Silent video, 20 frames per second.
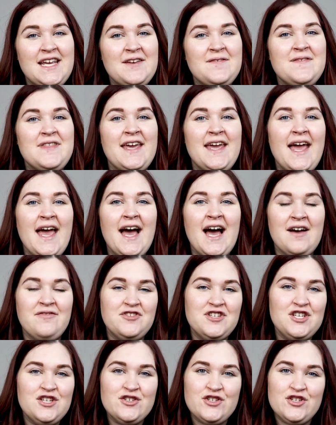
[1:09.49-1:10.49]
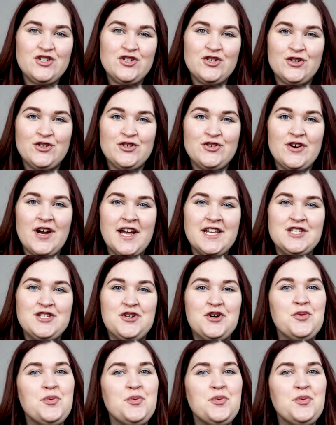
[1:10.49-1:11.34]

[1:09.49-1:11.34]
if they have to use a shoulder rest